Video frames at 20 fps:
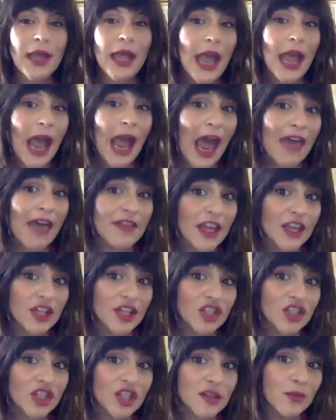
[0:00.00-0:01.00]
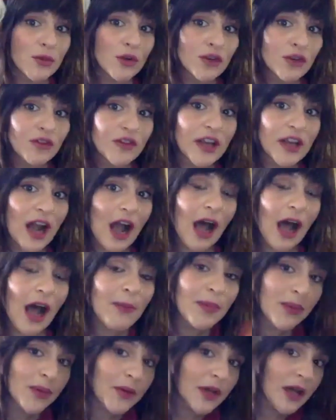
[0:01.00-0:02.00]
and then just move it up
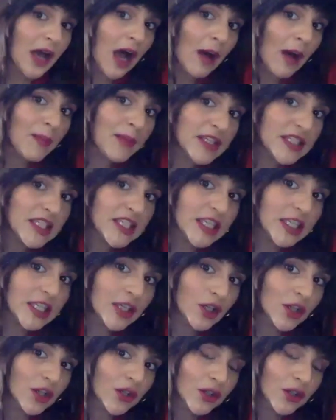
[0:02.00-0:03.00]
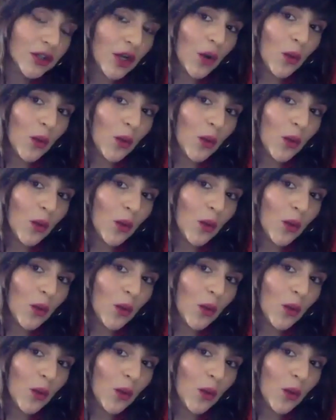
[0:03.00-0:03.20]
until